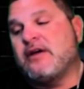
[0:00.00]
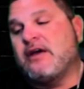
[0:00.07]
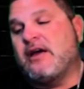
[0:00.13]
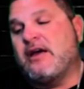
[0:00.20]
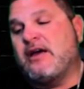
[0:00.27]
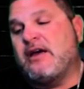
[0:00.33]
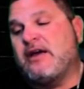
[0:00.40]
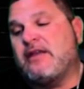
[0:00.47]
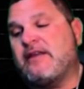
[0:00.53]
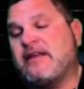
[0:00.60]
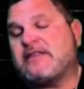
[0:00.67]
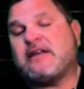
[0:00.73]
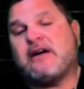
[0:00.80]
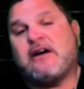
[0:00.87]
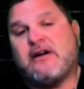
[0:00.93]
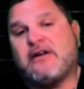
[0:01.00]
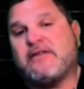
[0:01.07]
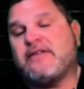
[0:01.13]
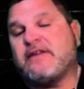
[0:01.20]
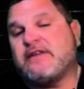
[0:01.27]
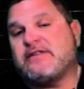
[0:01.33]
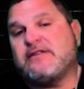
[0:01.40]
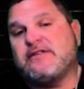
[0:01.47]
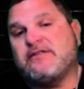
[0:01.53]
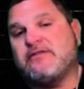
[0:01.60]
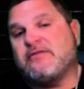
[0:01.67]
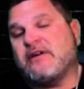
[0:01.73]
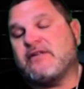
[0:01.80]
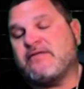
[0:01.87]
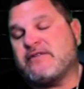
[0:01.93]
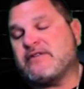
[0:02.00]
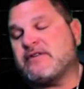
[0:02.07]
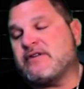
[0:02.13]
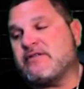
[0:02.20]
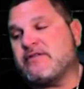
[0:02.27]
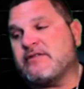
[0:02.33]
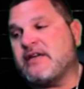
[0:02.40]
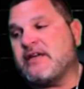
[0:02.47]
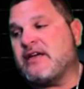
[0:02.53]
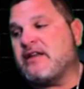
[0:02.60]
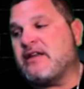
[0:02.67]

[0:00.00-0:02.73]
And that's a hard thing to do every single day.